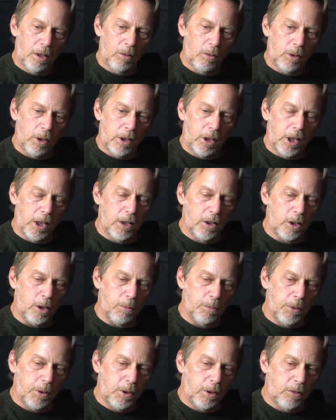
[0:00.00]
when things
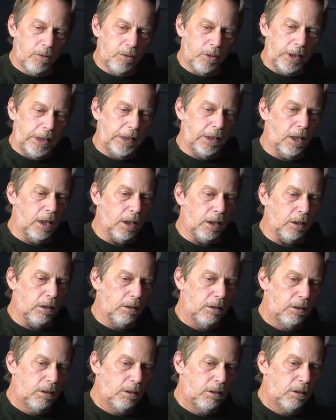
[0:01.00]
are beautifully done,